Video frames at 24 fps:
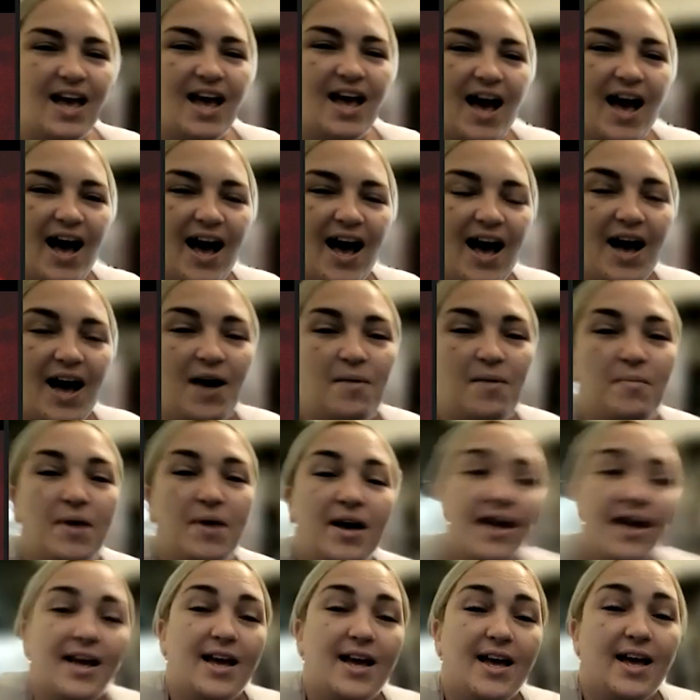Um,
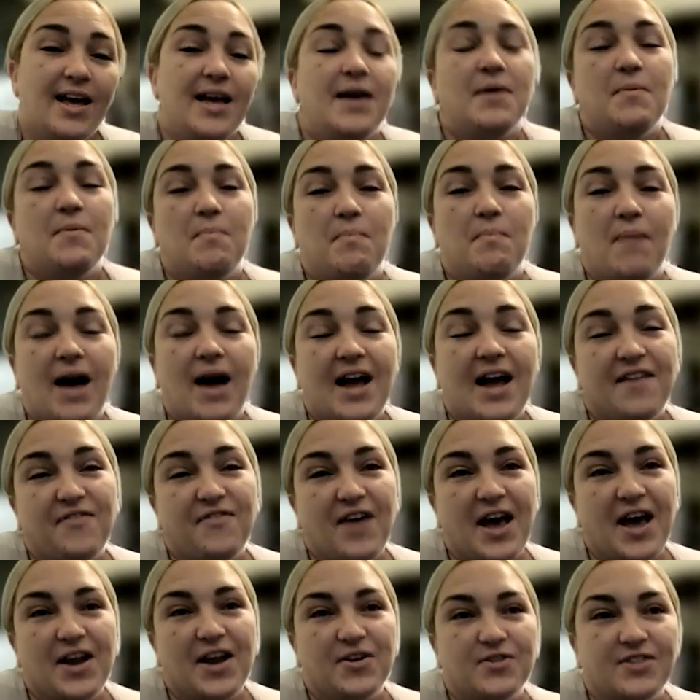my
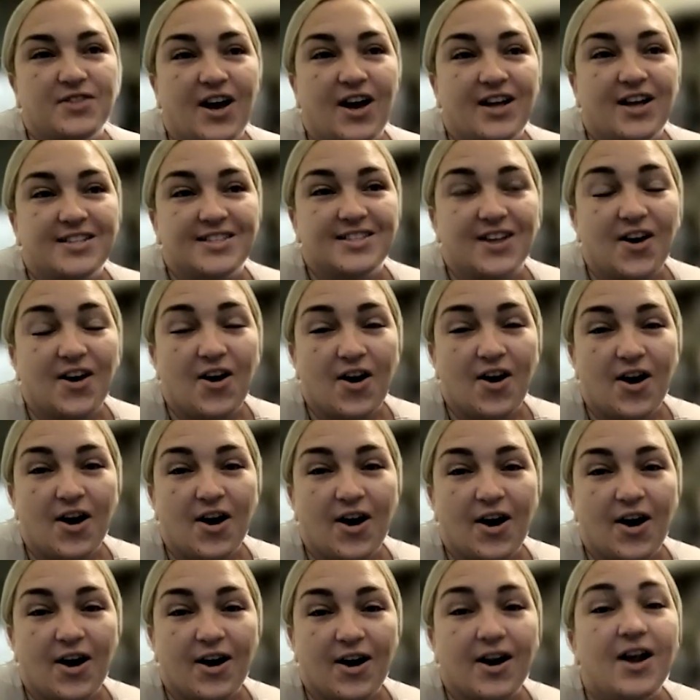final thoughts
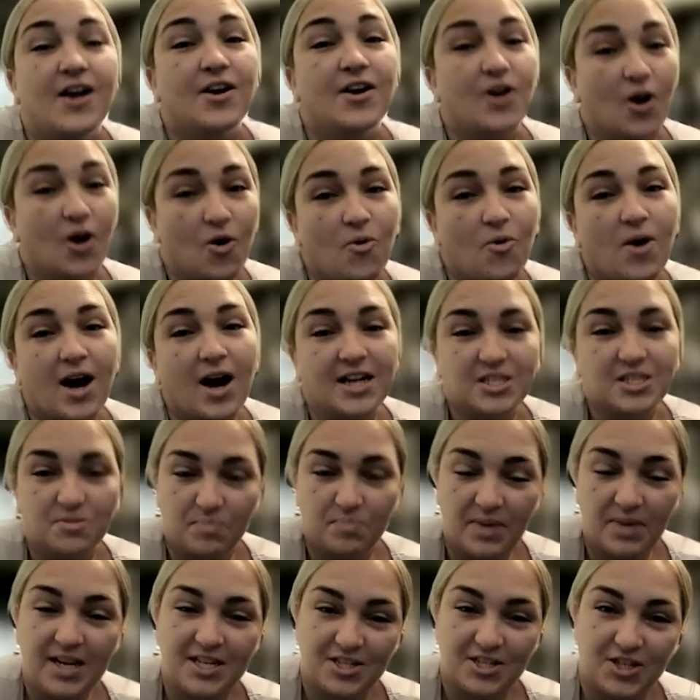are go watch
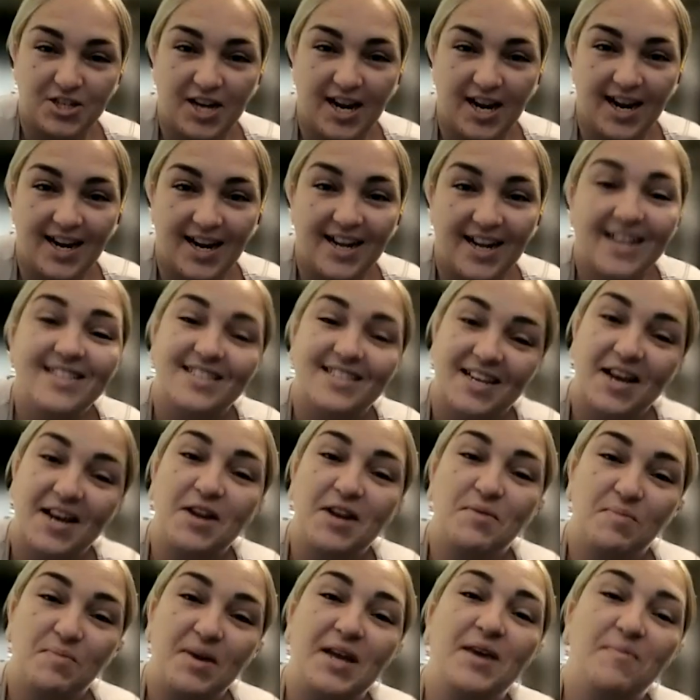Beach Chain, it's gonna
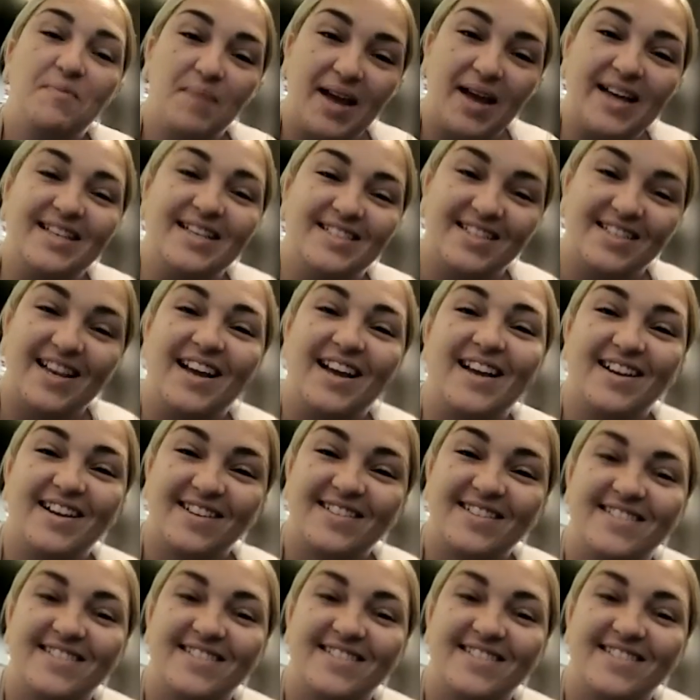be amazing.